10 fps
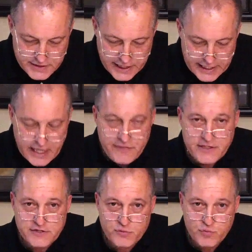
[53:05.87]
and on
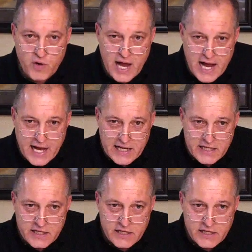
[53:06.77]
this rock,